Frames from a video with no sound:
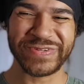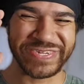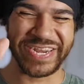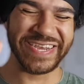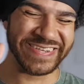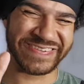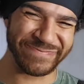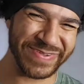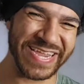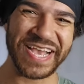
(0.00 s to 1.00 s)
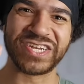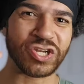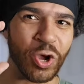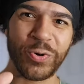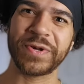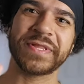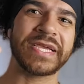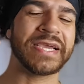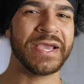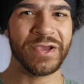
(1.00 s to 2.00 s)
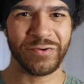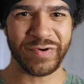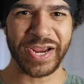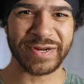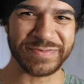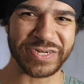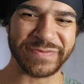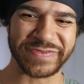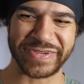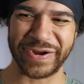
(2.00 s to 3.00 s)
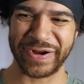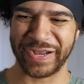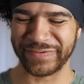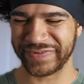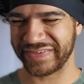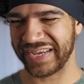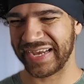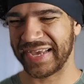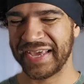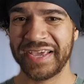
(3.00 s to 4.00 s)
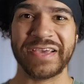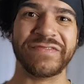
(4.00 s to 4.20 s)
just be a totally random jump scare. And I will say, if